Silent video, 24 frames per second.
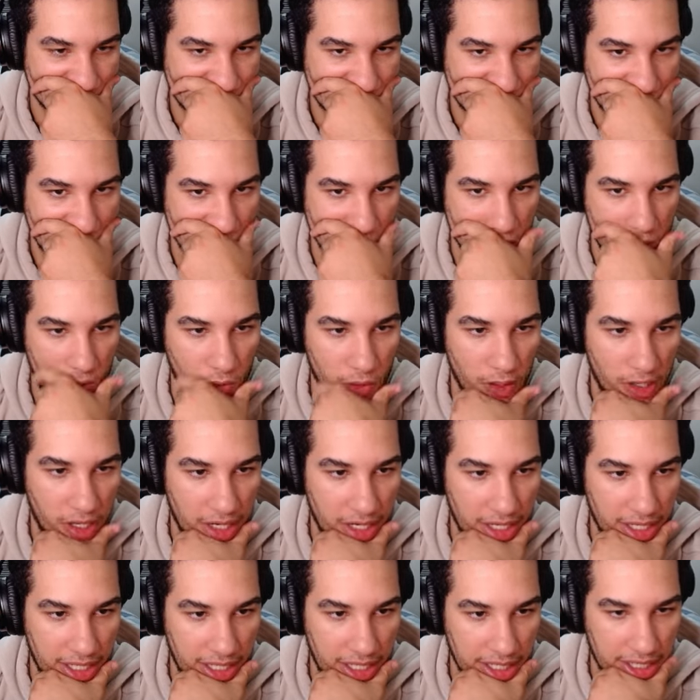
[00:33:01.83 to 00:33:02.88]
Let's go
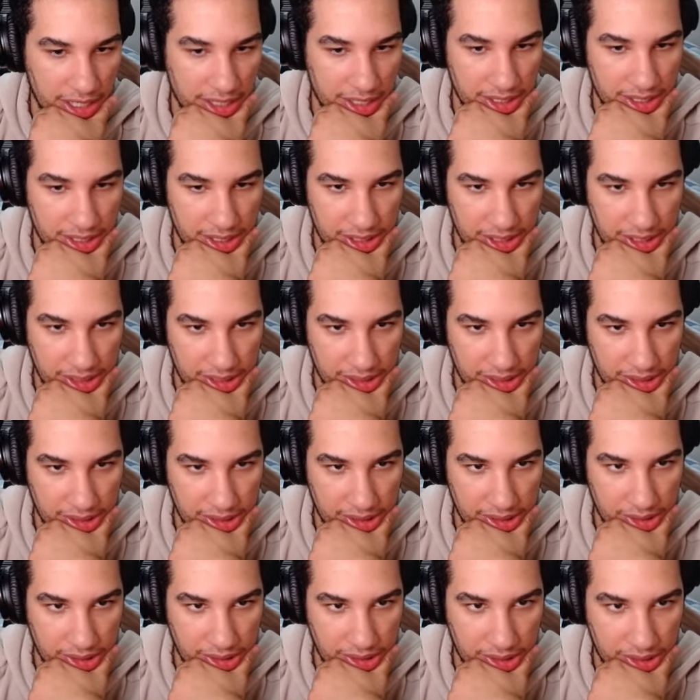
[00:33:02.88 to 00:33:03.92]
Hawkins.
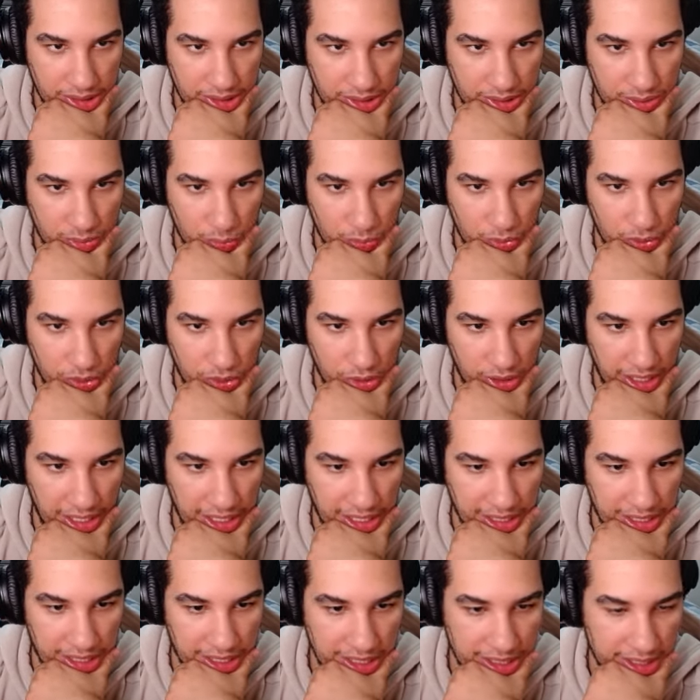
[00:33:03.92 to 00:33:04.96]
We'll go like
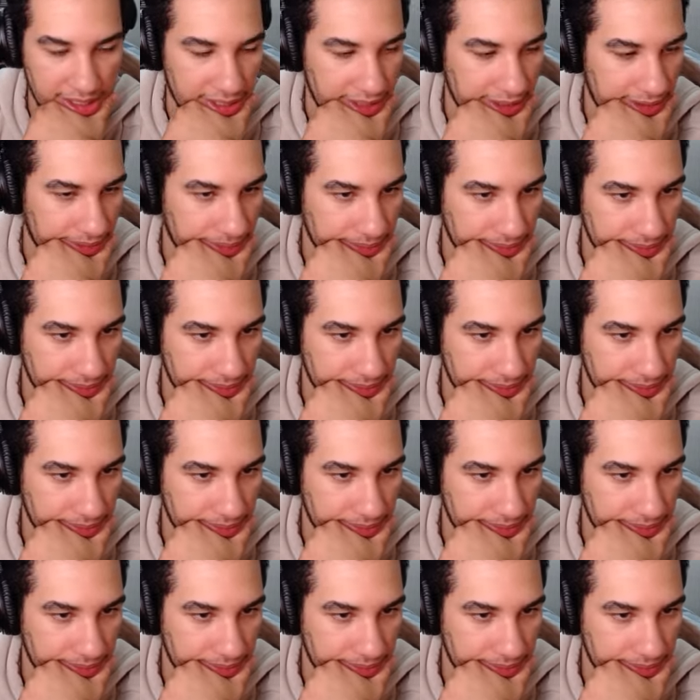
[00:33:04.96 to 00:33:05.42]
this.